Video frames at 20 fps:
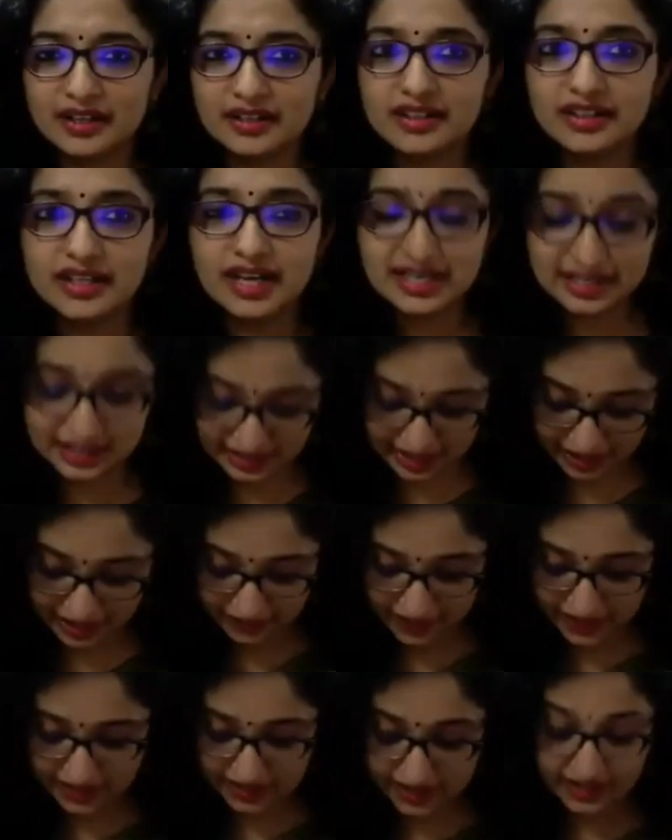Yes,
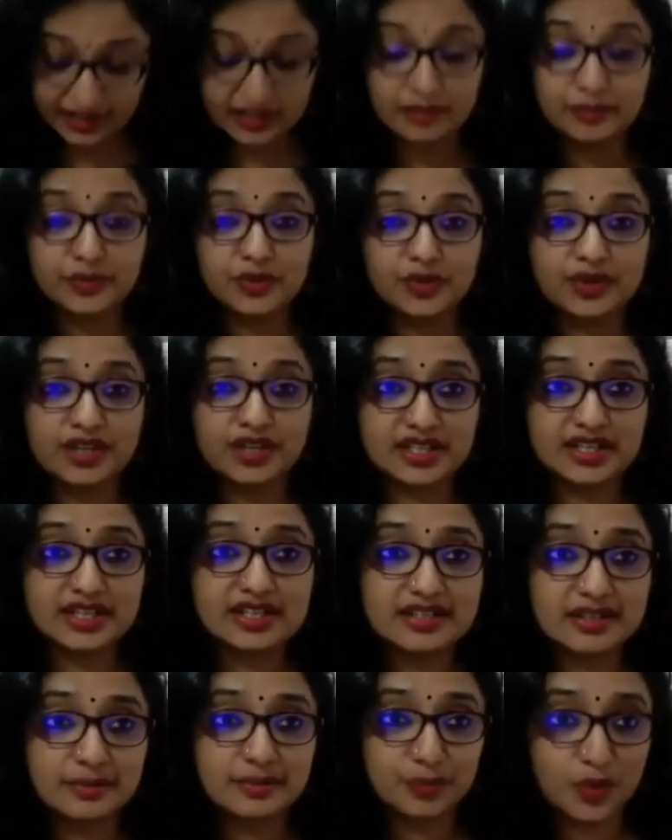definitely
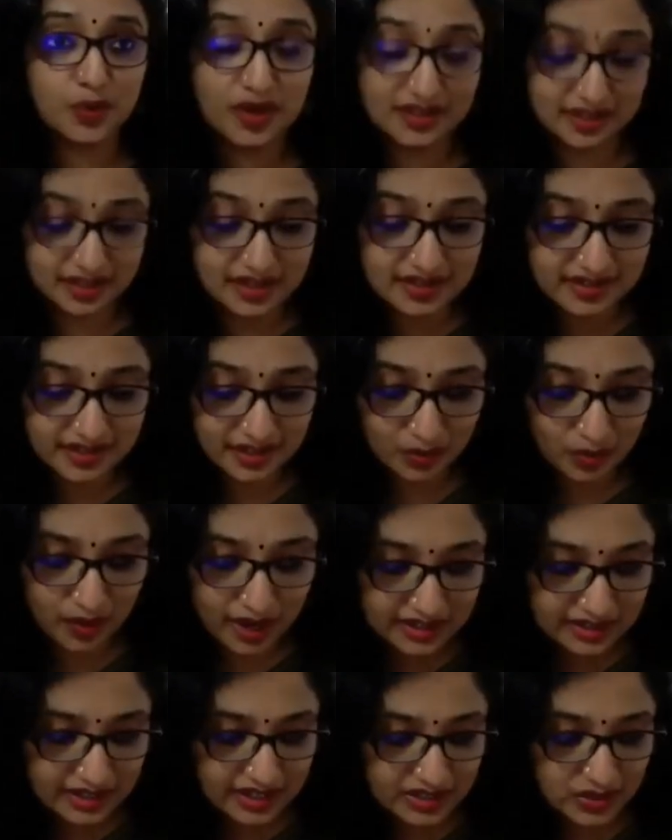community support is
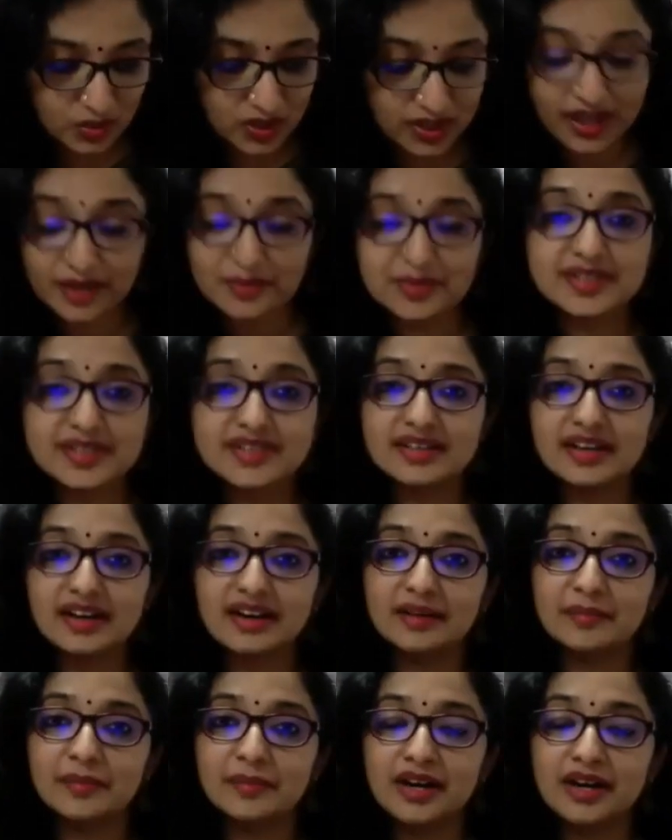required. That's what I
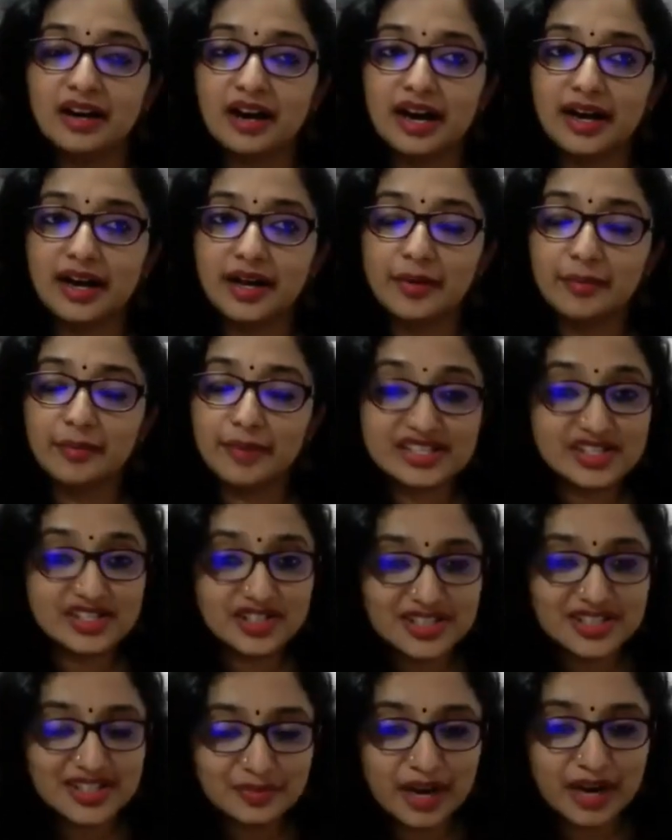
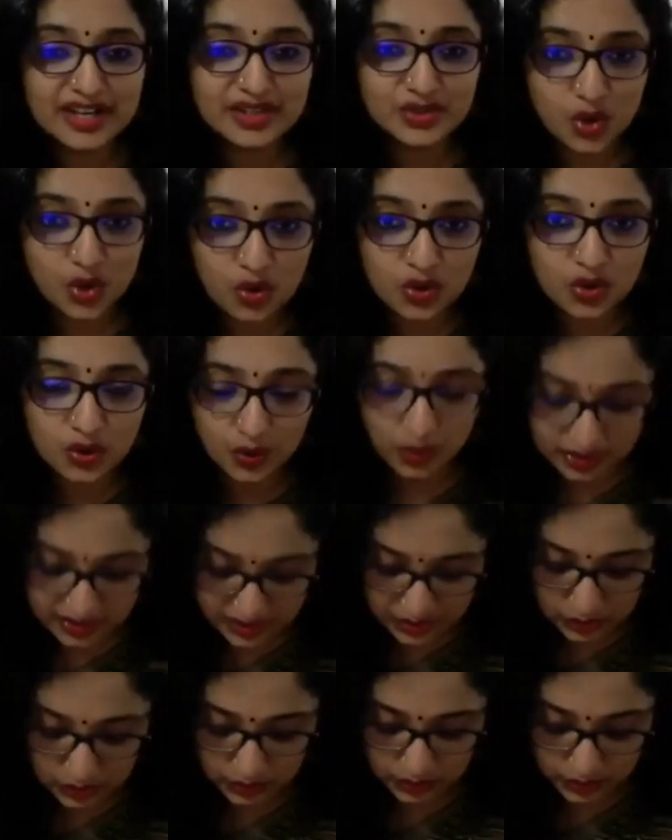mentioned in my talk
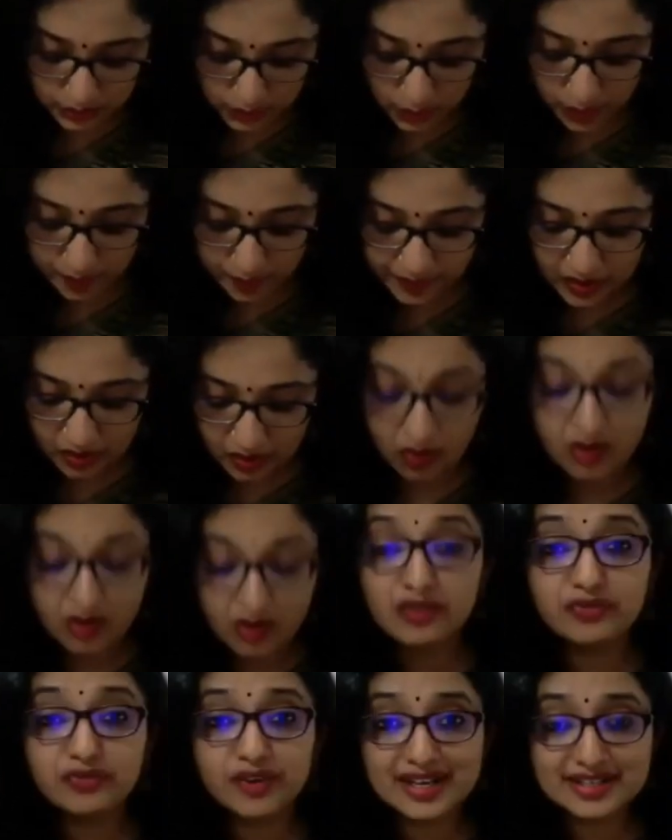also. Though
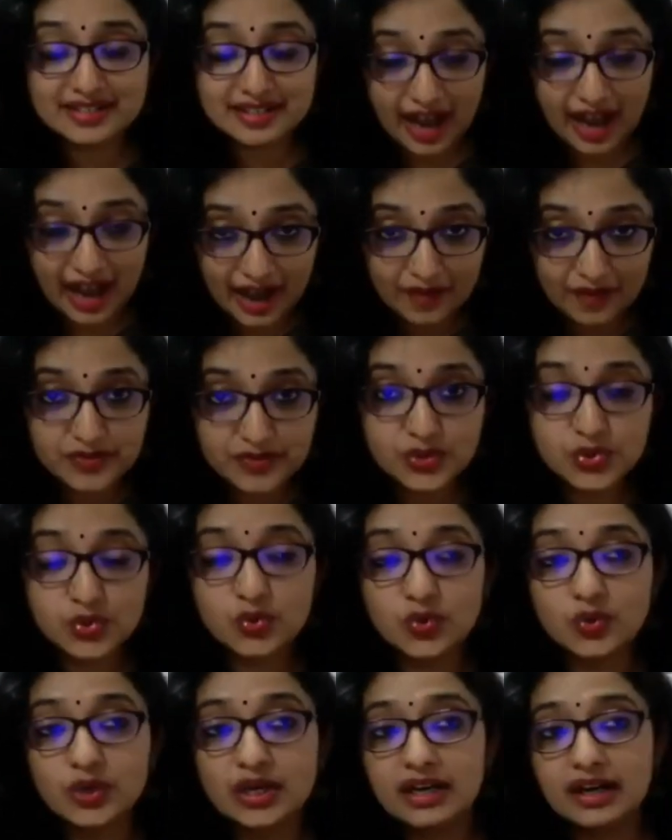all of us have
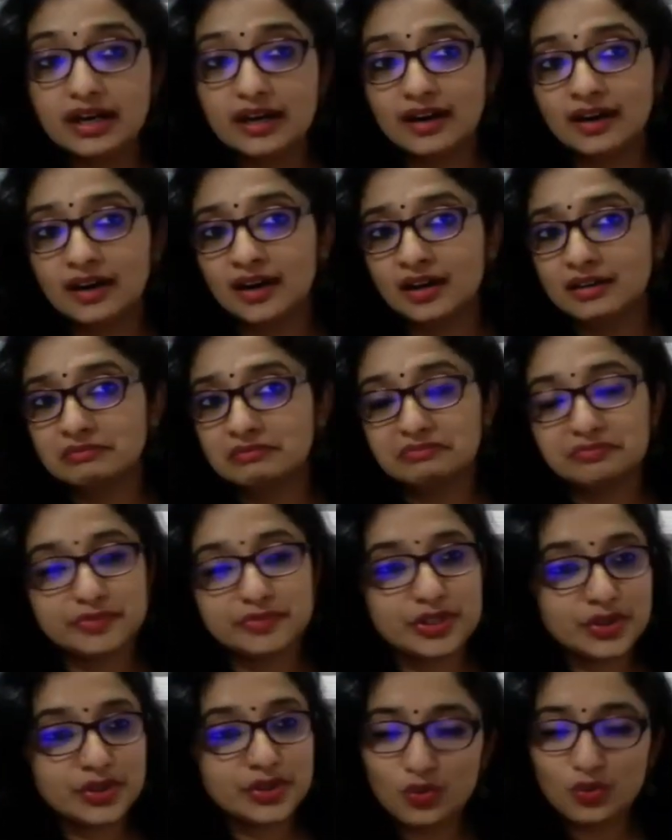to,
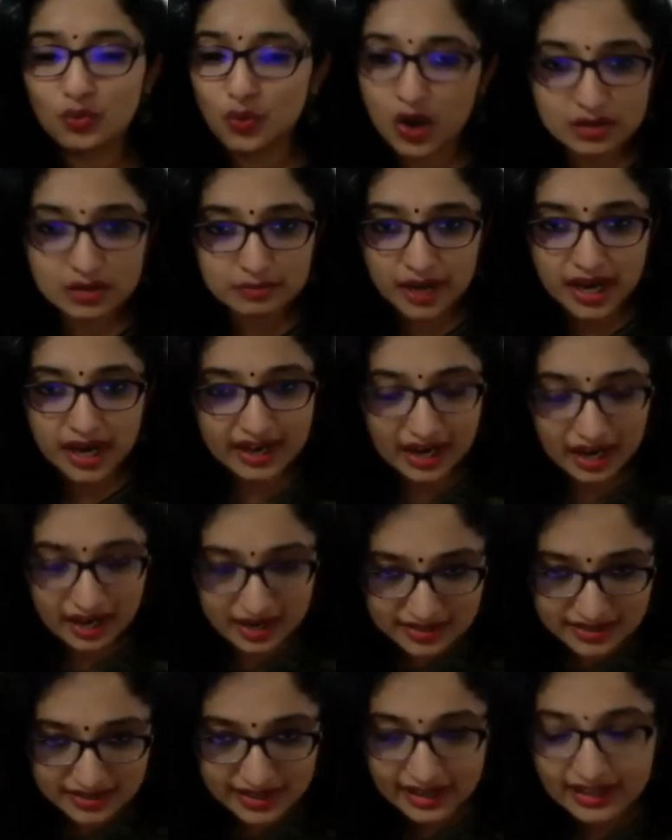walk by
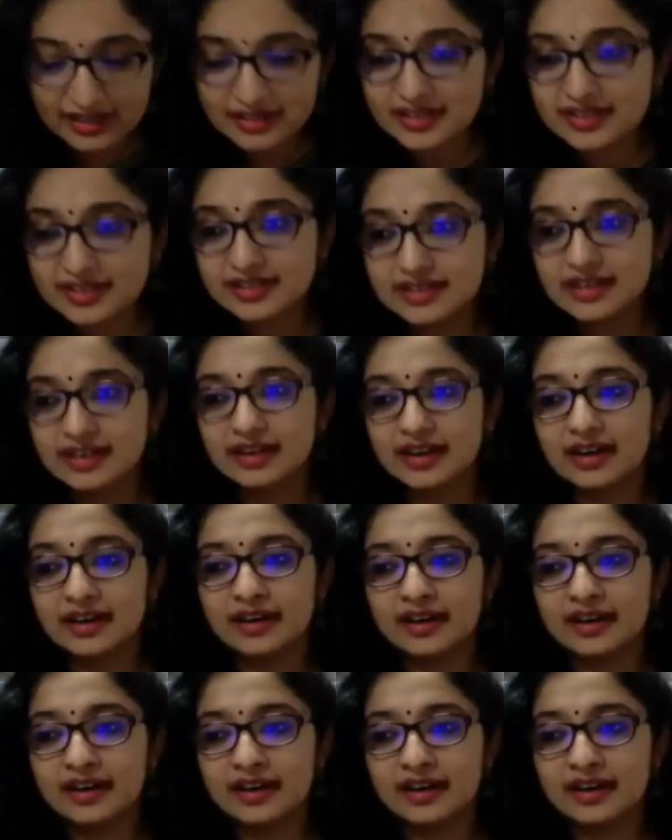ourselves,